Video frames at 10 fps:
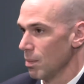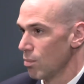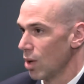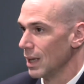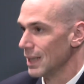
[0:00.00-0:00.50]
that
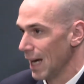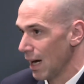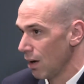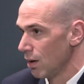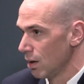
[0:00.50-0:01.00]
break
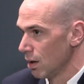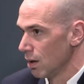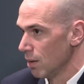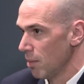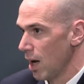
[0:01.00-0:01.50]
down
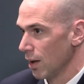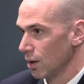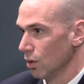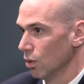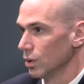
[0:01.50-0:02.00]
the
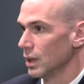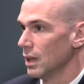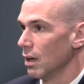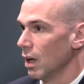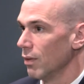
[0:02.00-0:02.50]
molecules in
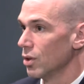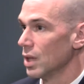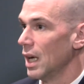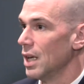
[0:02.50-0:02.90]
their livers